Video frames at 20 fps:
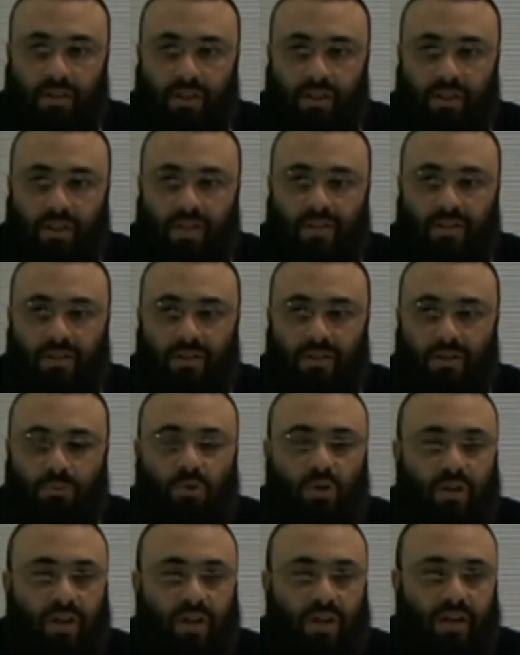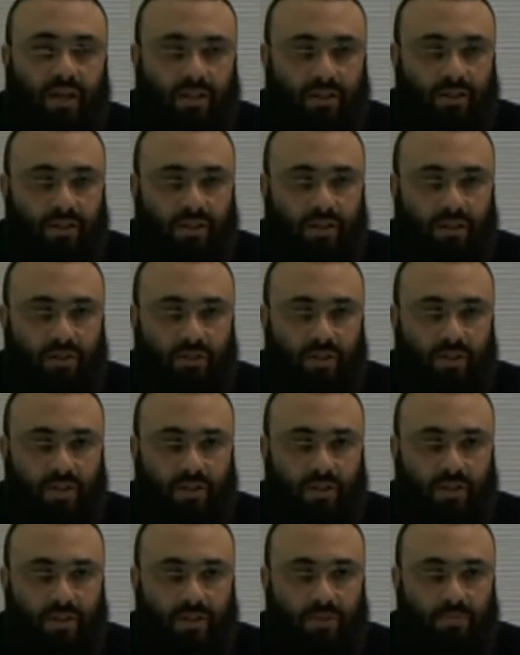These are the moral
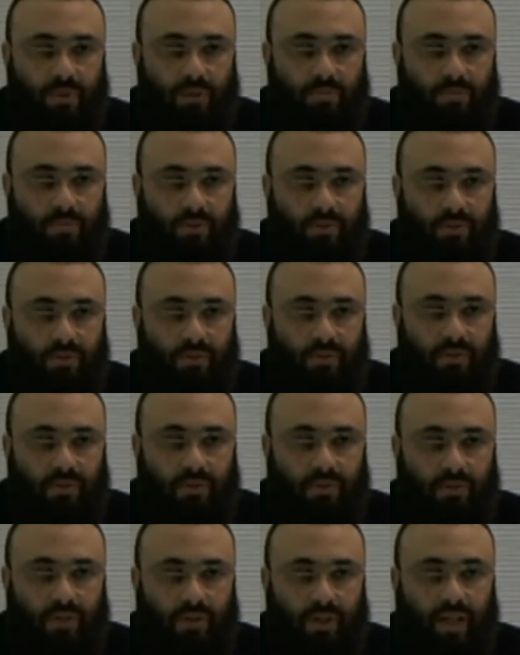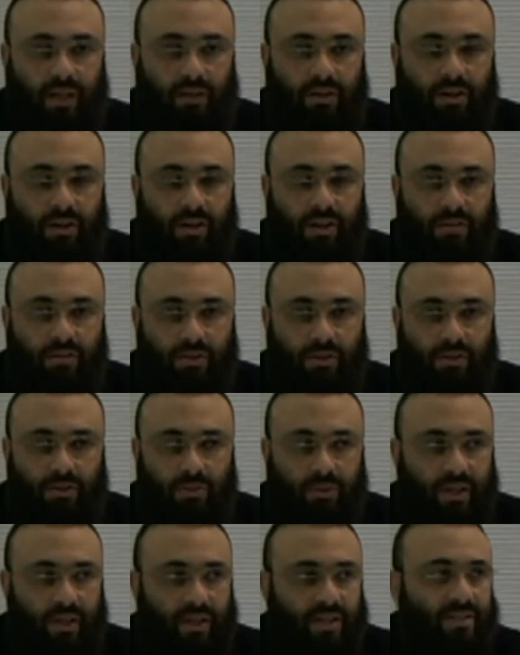ideologies that people hang on
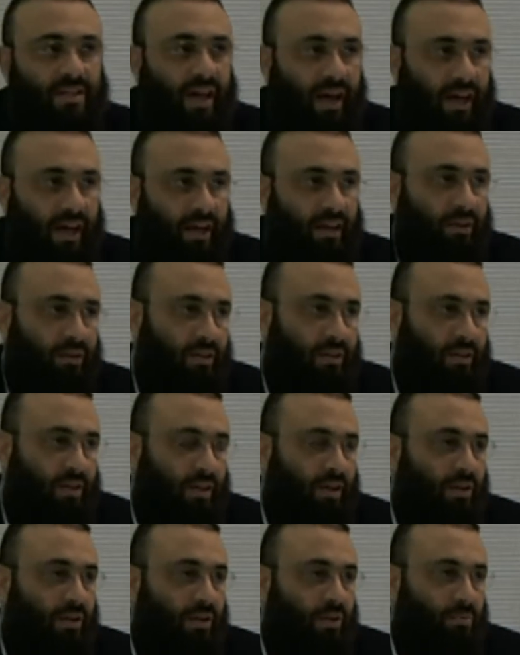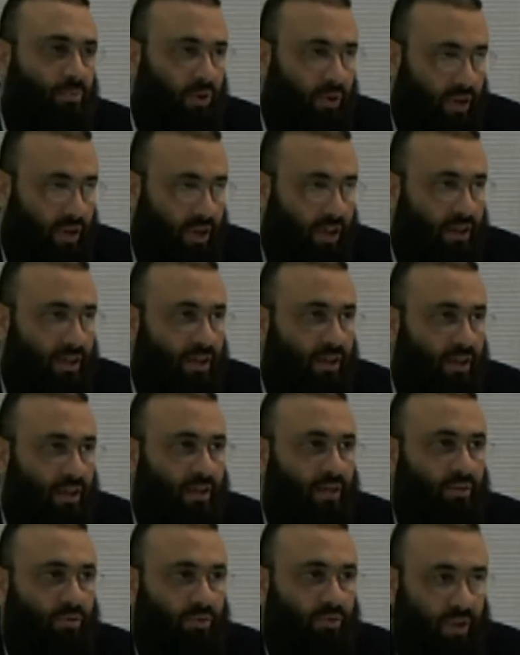to as higher moral
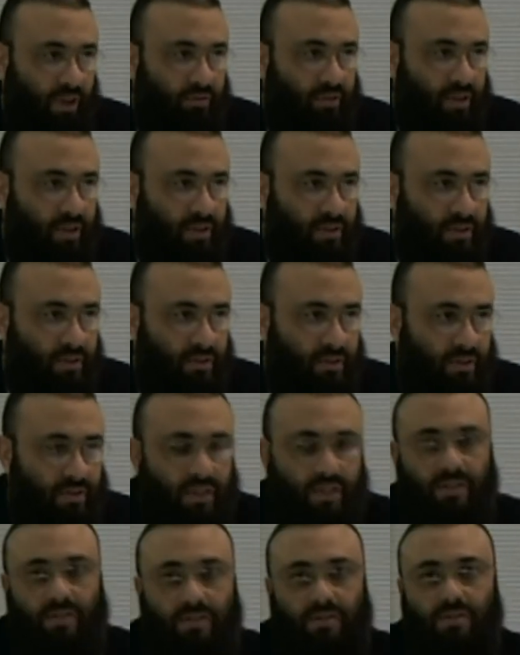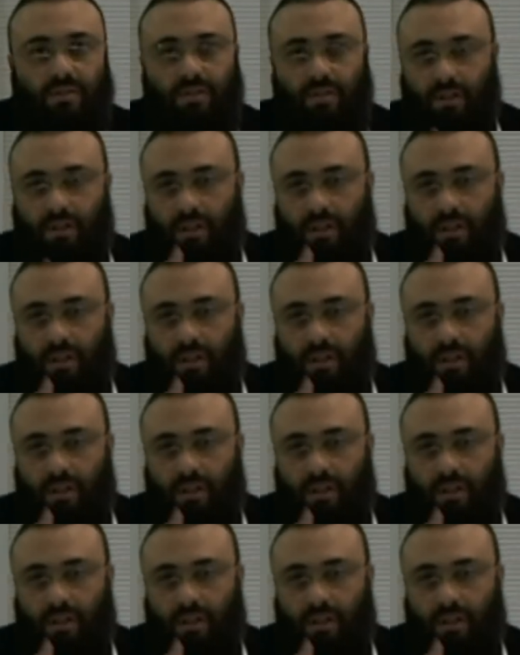references.